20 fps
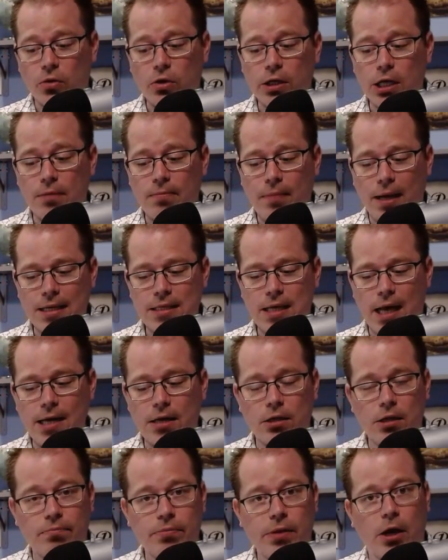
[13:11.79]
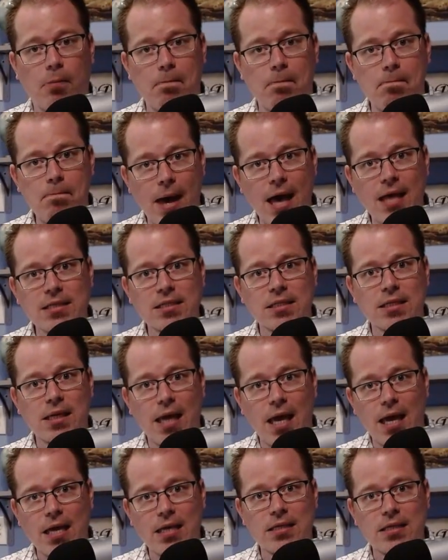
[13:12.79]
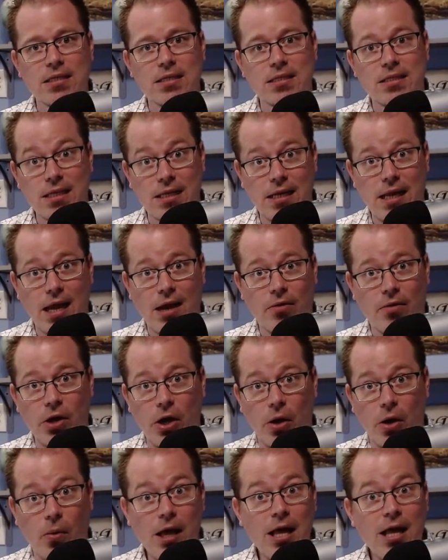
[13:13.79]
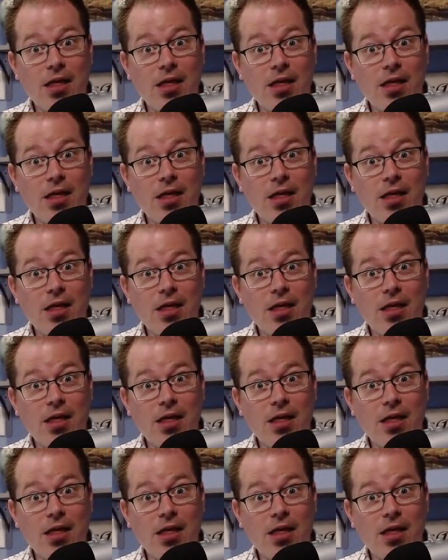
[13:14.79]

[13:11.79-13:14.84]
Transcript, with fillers: Look at my title up there best case scenario.